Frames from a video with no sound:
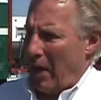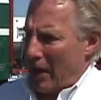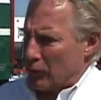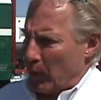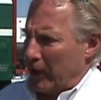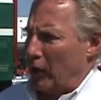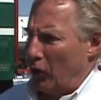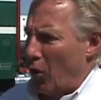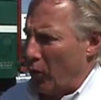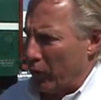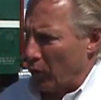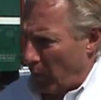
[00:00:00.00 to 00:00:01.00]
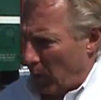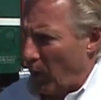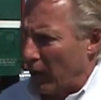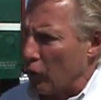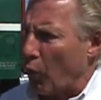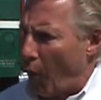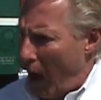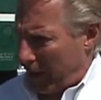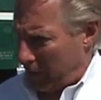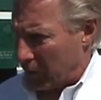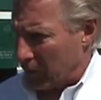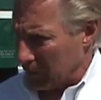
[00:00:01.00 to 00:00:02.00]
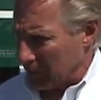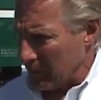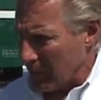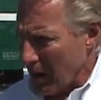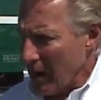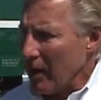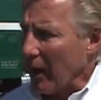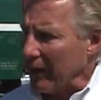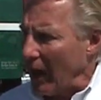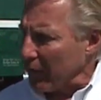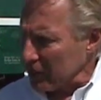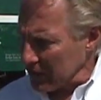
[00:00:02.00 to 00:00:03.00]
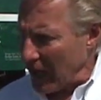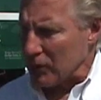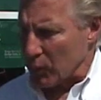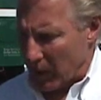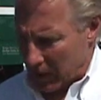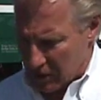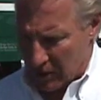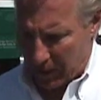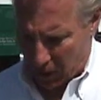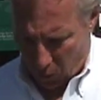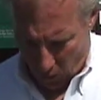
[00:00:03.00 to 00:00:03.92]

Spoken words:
as we get older, we want quieter. And now the states want us to be